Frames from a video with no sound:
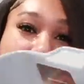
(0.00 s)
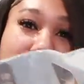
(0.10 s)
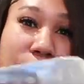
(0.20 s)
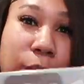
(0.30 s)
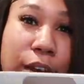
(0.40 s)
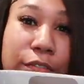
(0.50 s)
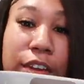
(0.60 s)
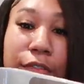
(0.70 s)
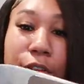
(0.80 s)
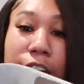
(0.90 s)
Definitely
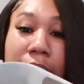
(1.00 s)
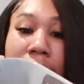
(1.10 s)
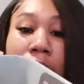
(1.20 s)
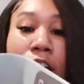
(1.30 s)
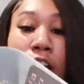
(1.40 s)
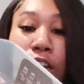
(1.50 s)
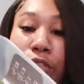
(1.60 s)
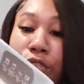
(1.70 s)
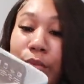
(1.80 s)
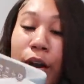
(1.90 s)
perfect for like
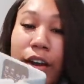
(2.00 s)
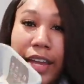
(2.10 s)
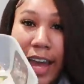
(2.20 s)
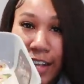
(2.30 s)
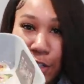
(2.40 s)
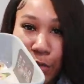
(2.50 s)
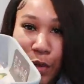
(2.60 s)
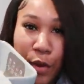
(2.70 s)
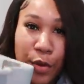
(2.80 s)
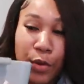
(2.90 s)
little small
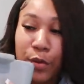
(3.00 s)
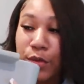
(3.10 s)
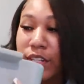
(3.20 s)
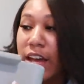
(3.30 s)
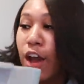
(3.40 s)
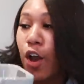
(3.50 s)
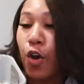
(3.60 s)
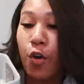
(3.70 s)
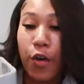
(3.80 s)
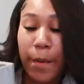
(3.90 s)
casseroles,
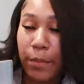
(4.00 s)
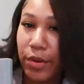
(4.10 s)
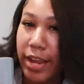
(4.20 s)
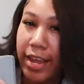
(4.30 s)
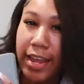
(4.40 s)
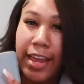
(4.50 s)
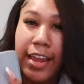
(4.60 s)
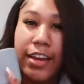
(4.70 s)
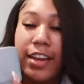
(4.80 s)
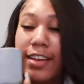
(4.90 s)

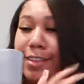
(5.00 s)
cornbread,